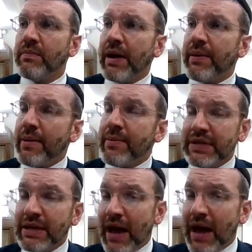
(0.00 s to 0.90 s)
But I'm
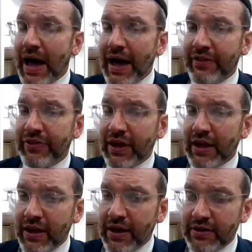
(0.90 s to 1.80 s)
saying, I think
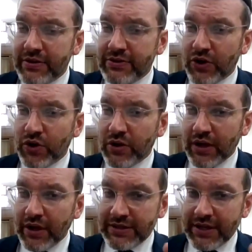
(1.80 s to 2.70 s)

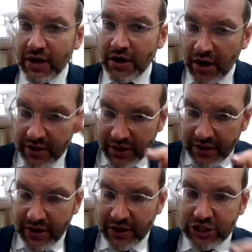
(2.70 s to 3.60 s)
he's saying
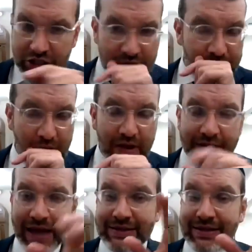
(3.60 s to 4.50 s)

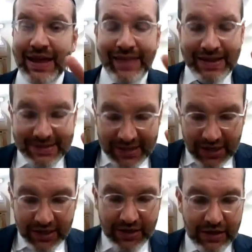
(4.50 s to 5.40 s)
that's
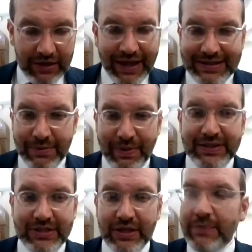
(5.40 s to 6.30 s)
the
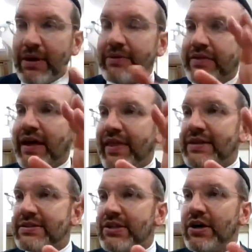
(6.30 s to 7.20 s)
basic. I mean,
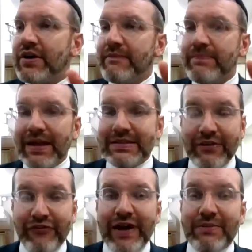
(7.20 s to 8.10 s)
that's the
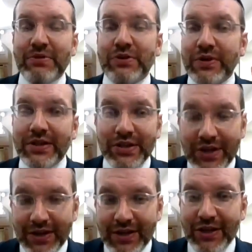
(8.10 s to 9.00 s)
fight between
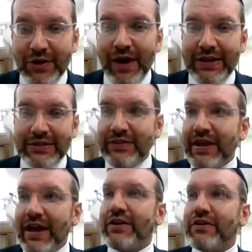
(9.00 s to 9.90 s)
Esav and
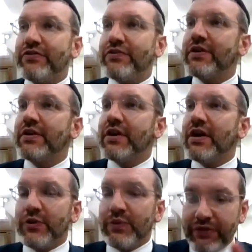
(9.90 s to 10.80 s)
Yaakov.
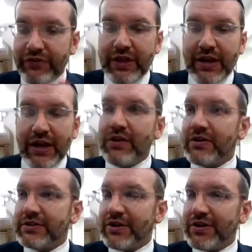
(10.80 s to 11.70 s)
Do we live for today, or
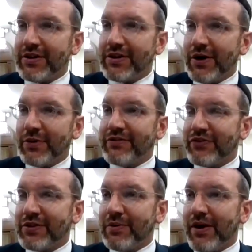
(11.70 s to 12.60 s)
are we living
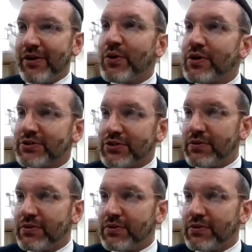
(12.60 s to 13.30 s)
for tomorrow also?